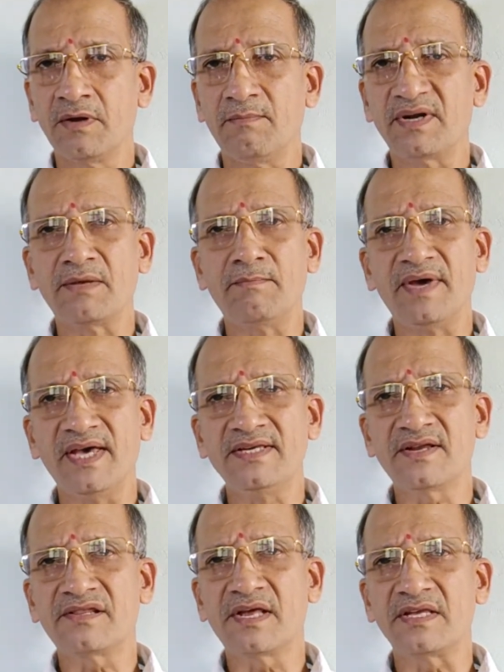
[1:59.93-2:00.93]
But the
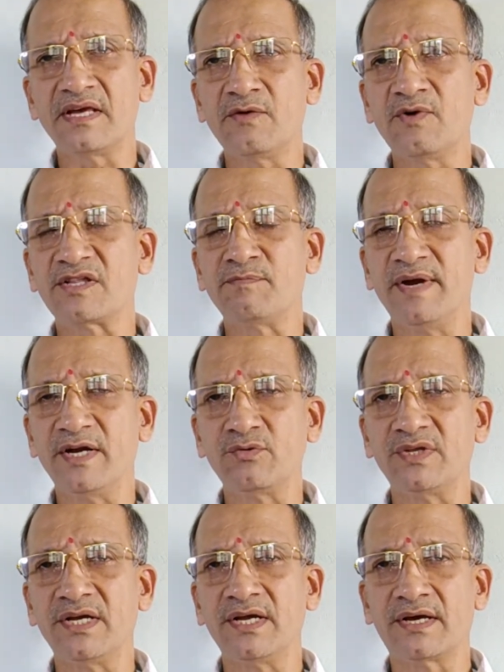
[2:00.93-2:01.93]
major surgery was made
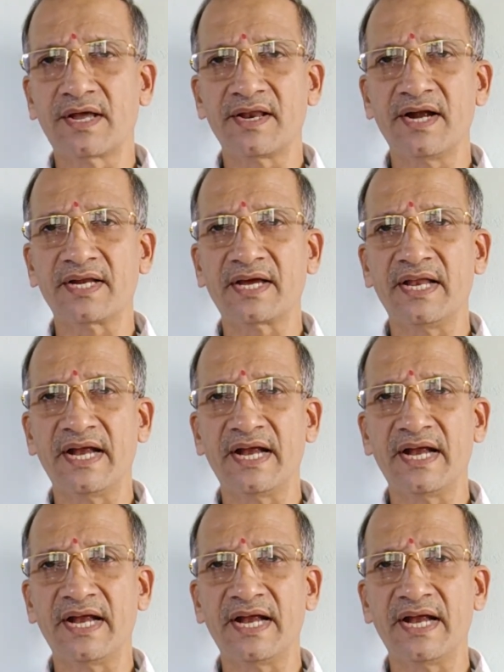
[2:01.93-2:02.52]
to the Karnataka